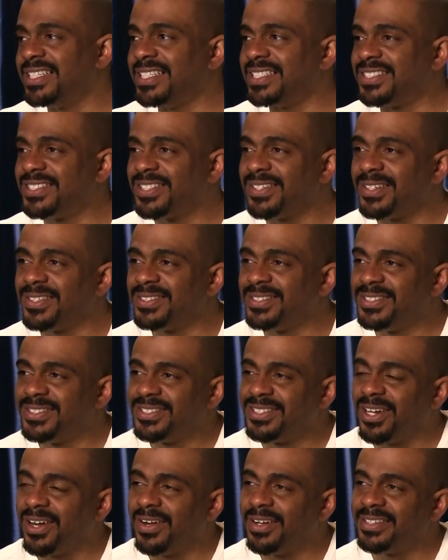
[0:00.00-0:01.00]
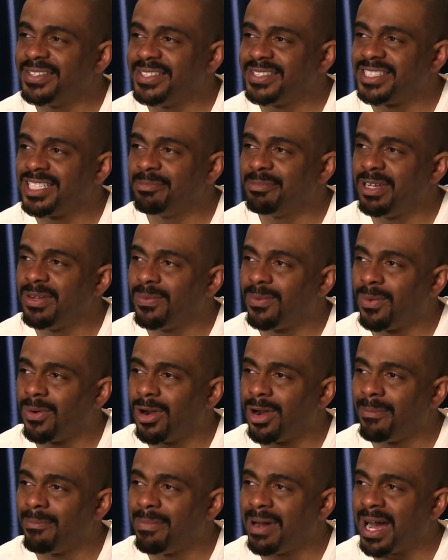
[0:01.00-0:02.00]
He said jerseys should be
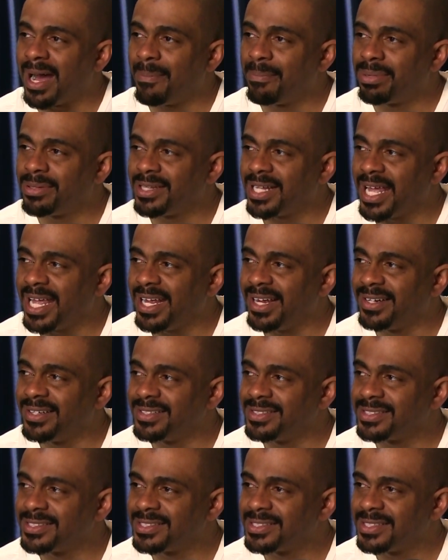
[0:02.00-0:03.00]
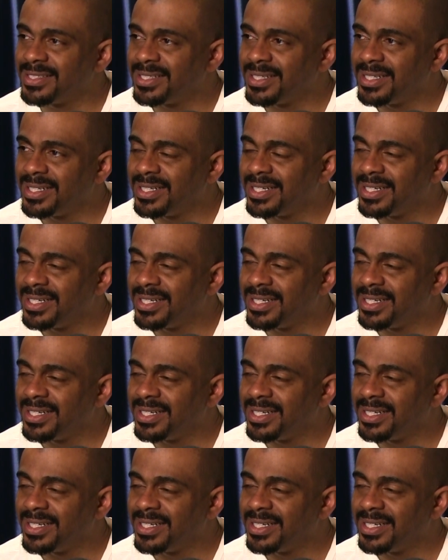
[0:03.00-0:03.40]
worn by players,